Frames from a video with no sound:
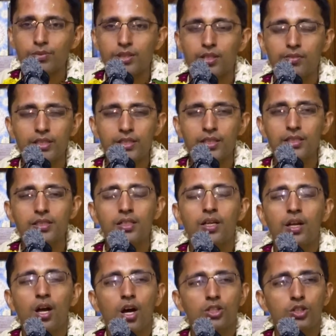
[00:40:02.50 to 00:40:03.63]
services.
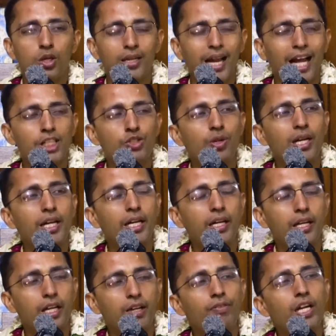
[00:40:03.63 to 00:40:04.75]
So
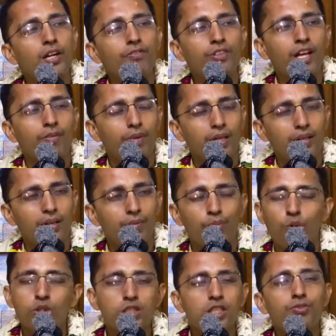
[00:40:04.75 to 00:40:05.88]
gradually, even if we have material,
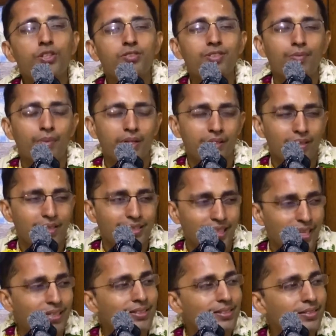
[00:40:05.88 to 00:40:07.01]
most of us we have material
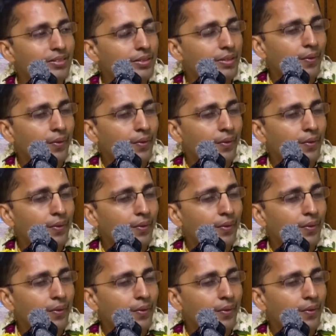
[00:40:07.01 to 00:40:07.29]
desires,